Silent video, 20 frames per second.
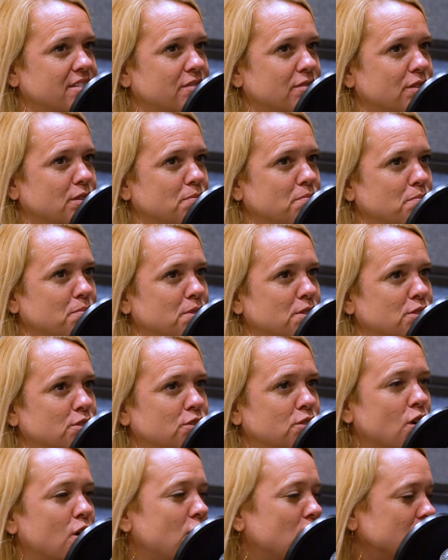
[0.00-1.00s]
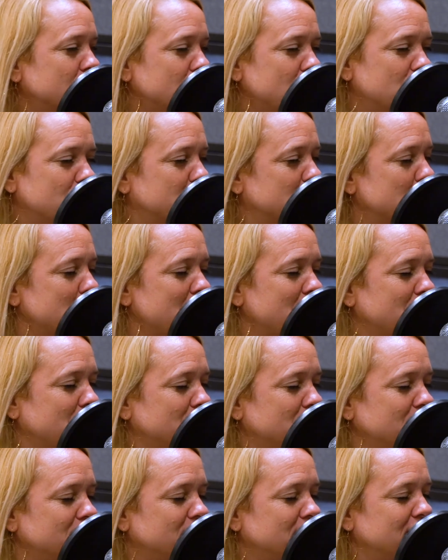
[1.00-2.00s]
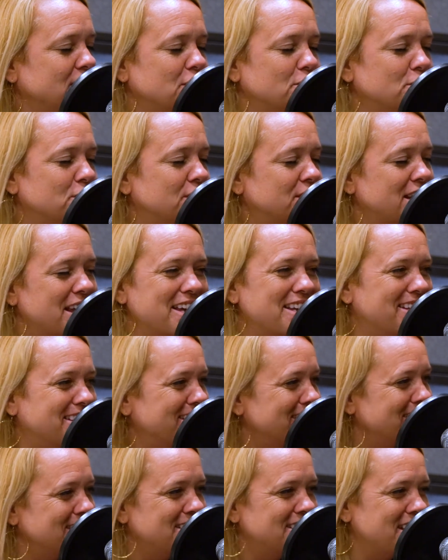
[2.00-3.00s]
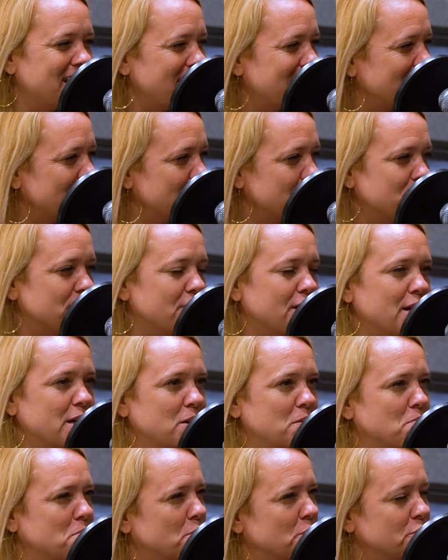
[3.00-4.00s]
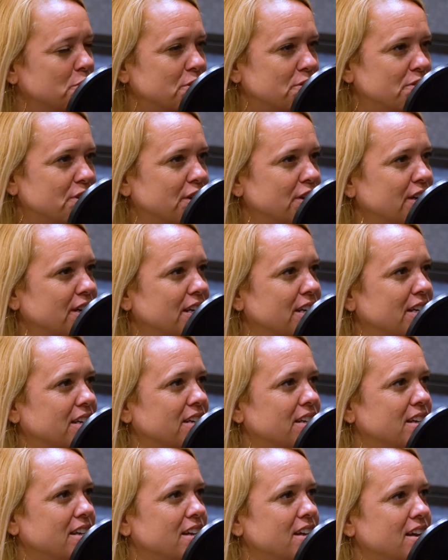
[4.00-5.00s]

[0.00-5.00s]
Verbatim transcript: the the song talks about you know staying staying in the fight and persevering and